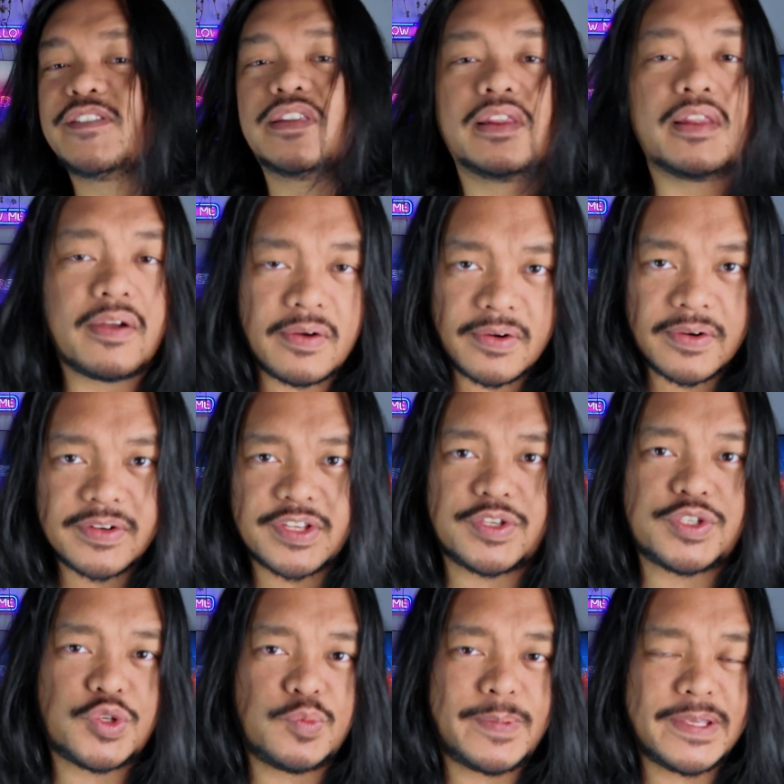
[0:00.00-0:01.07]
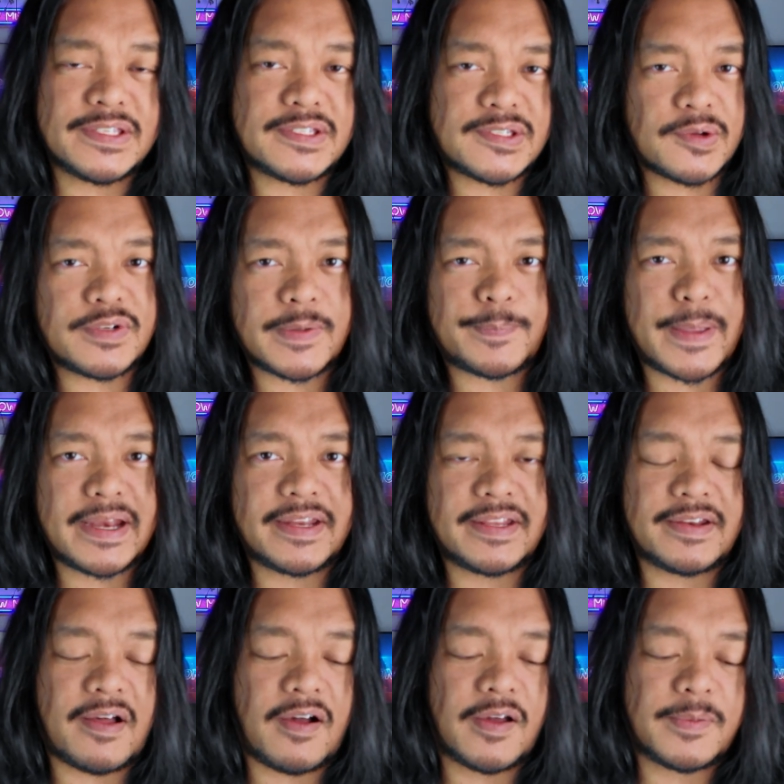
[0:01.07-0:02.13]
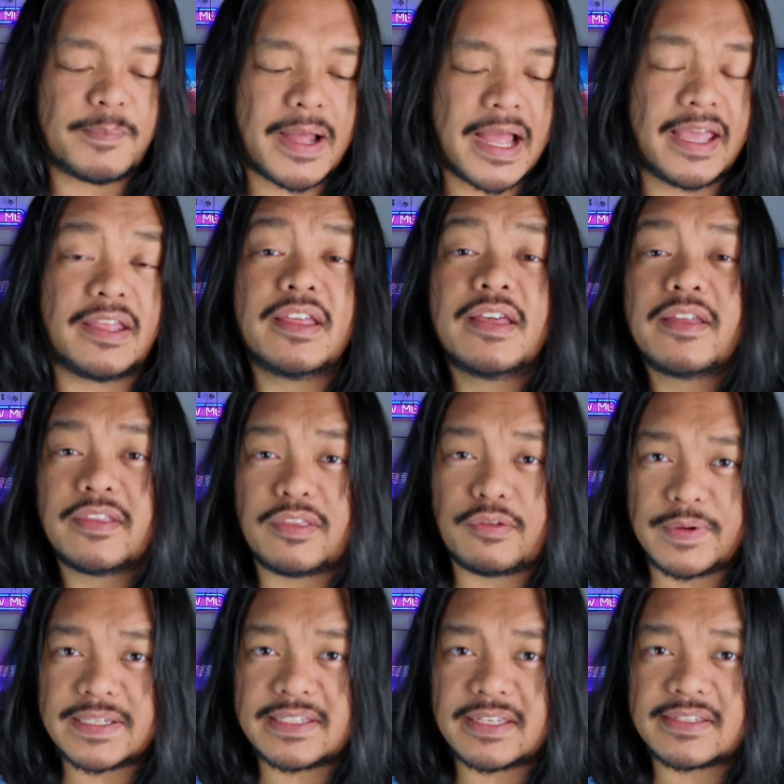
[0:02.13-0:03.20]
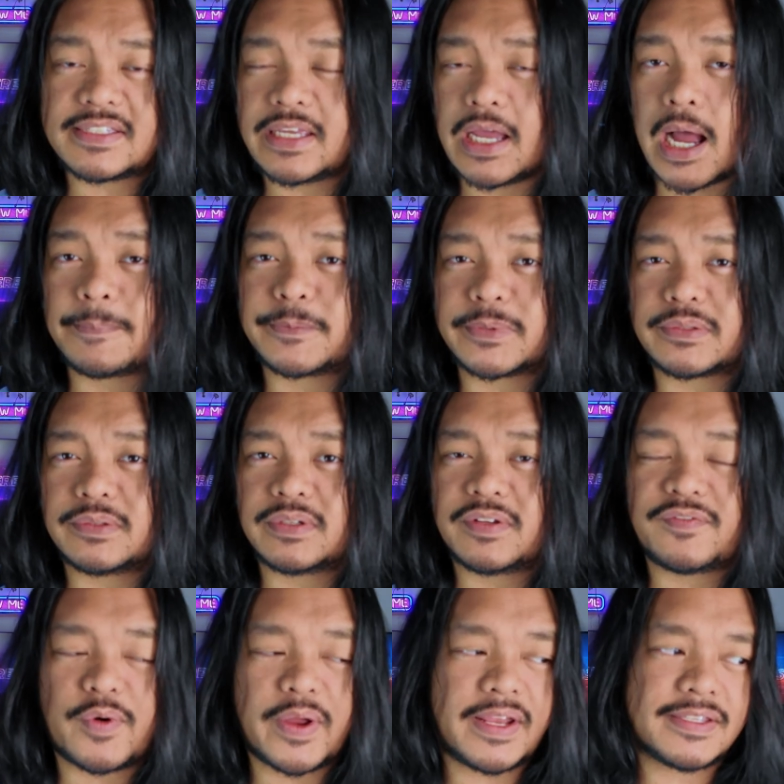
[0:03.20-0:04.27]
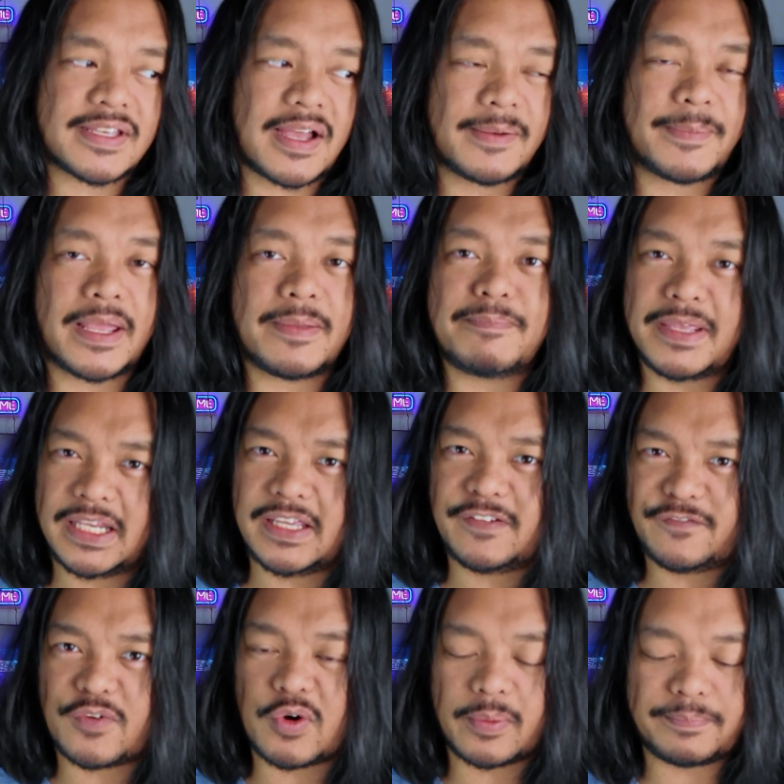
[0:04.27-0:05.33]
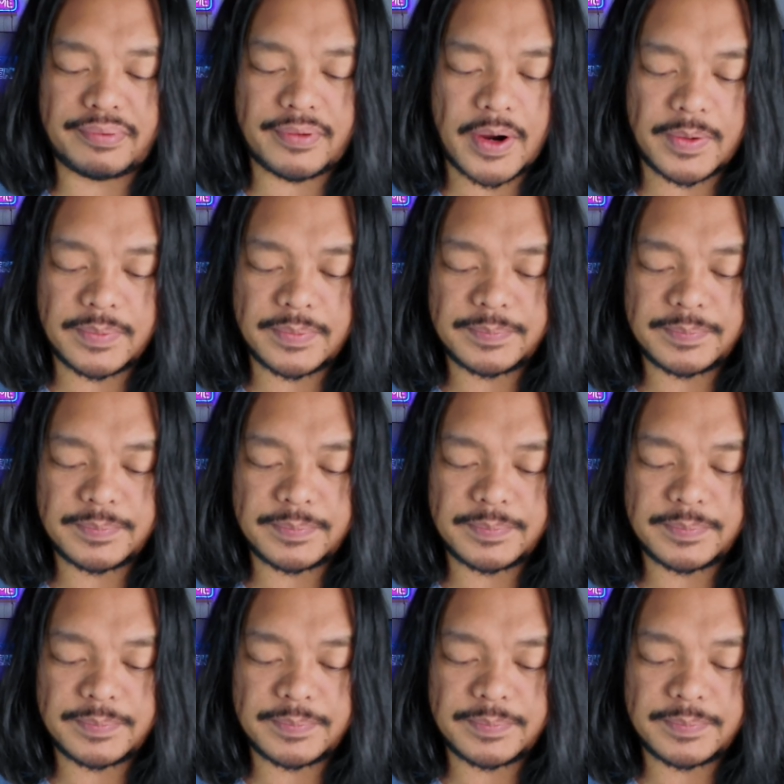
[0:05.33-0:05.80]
learned to be so dependent on my 360 optical avoidance on my Mini 4 Pro.